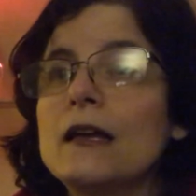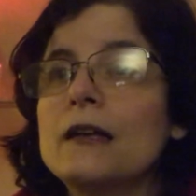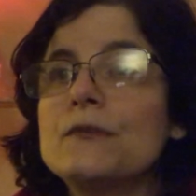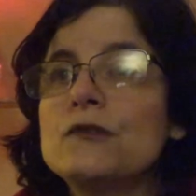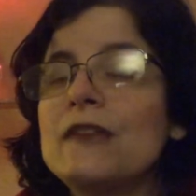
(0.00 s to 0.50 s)

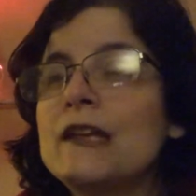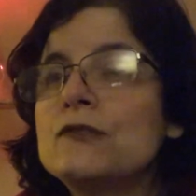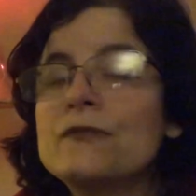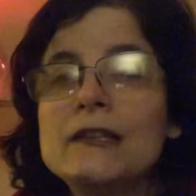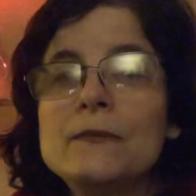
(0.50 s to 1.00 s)
So that's
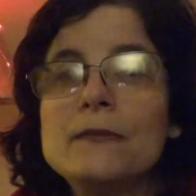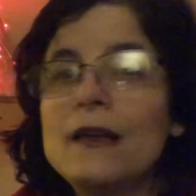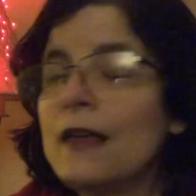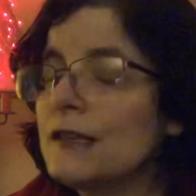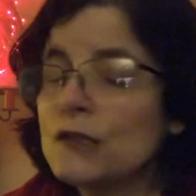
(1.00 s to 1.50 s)
really
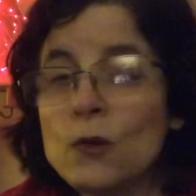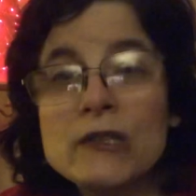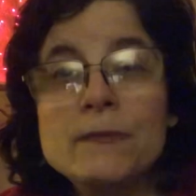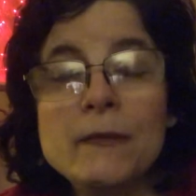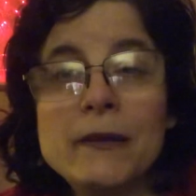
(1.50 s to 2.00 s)
has
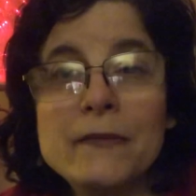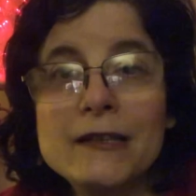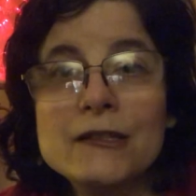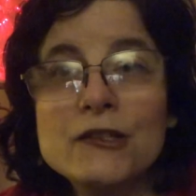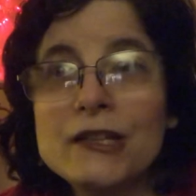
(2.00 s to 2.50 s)
always been my
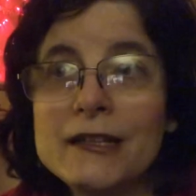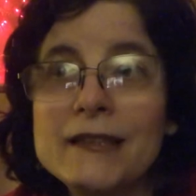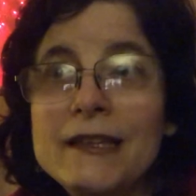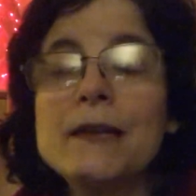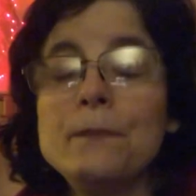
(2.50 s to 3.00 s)
message, and I
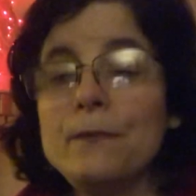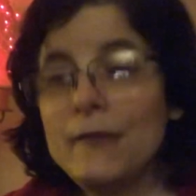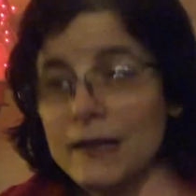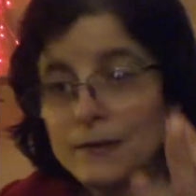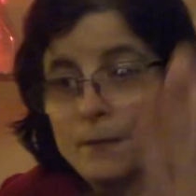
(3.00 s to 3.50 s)
think
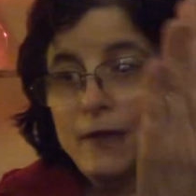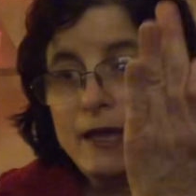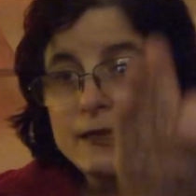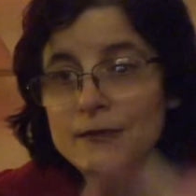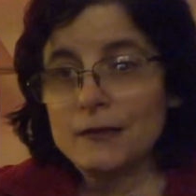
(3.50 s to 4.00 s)

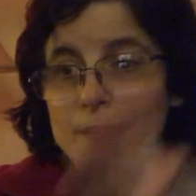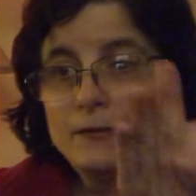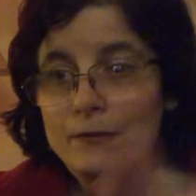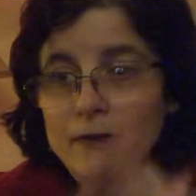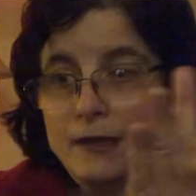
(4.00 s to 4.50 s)
it
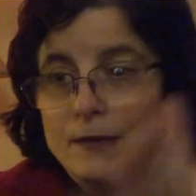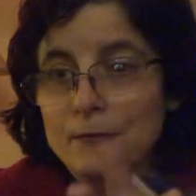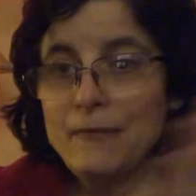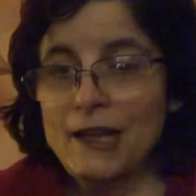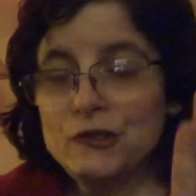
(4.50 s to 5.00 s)

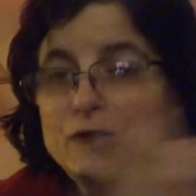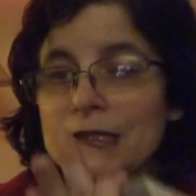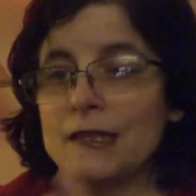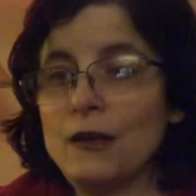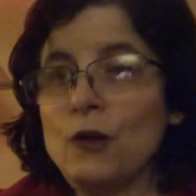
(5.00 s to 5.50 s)

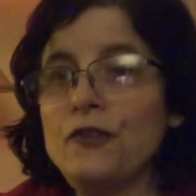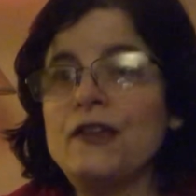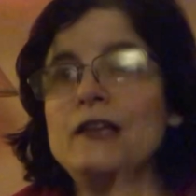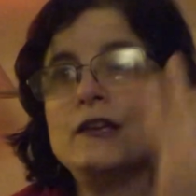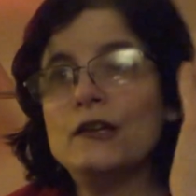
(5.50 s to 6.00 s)
matches the whole
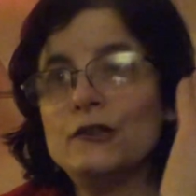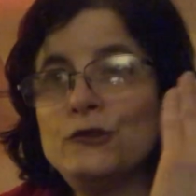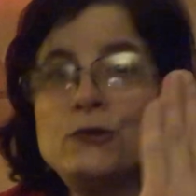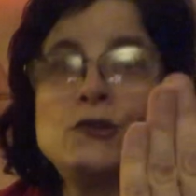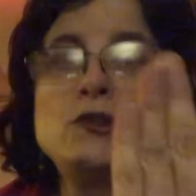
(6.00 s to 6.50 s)
thing.
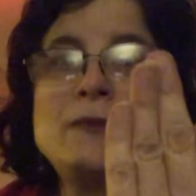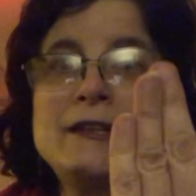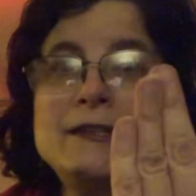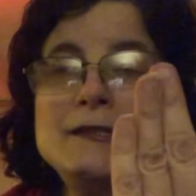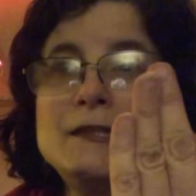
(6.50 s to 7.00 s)
YouTube
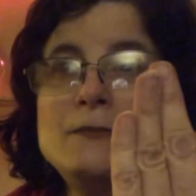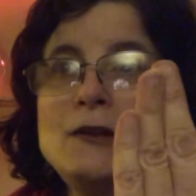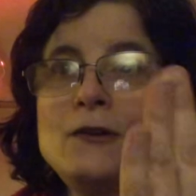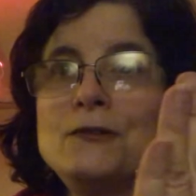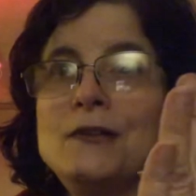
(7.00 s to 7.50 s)
on easy
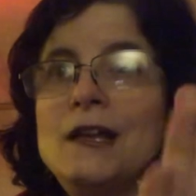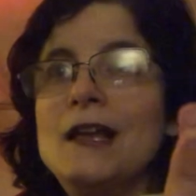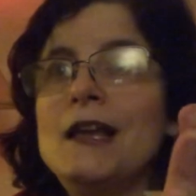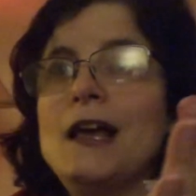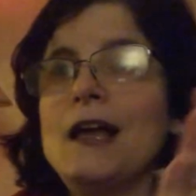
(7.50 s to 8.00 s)
mode,
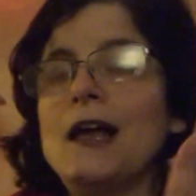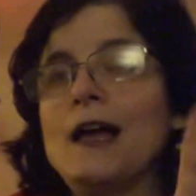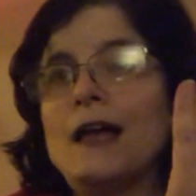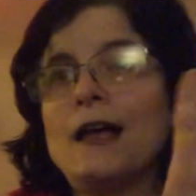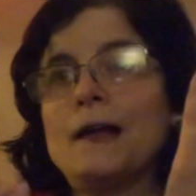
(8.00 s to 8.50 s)

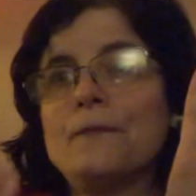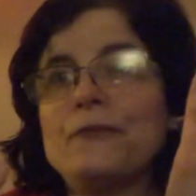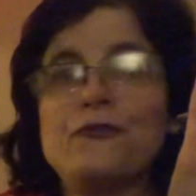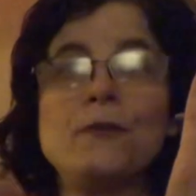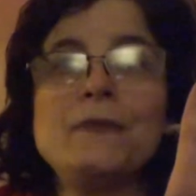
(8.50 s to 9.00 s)

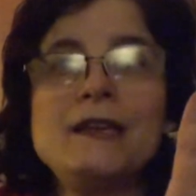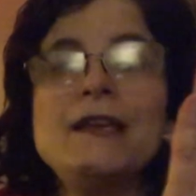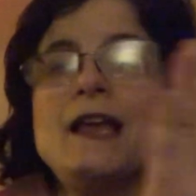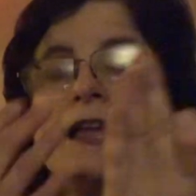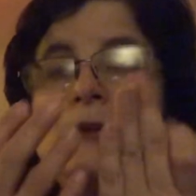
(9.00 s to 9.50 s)
for me,
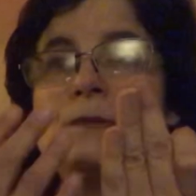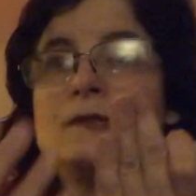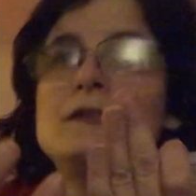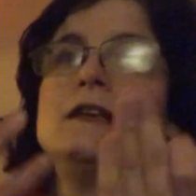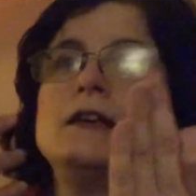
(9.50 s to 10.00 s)

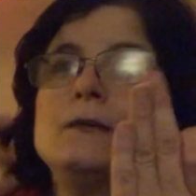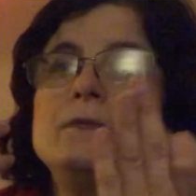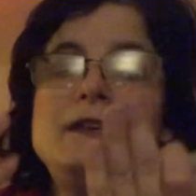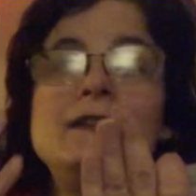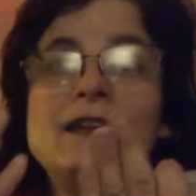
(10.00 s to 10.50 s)
helps
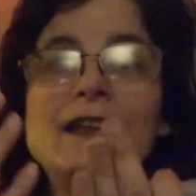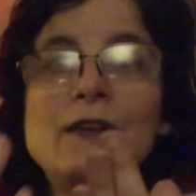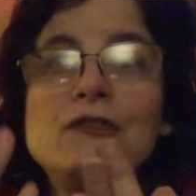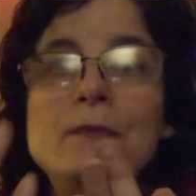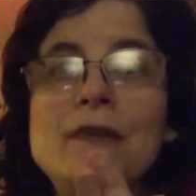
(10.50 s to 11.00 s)
me to get
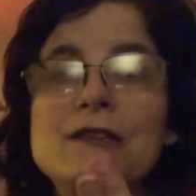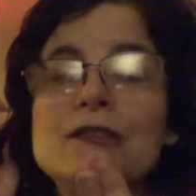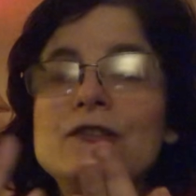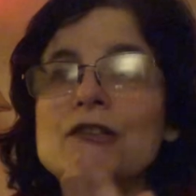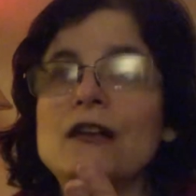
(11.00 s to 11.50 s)
out the
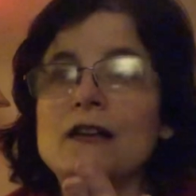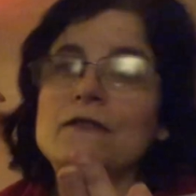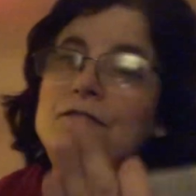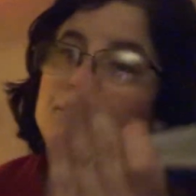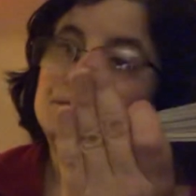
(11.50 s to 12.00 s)
message
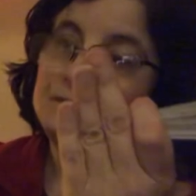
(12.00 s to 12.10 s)
of,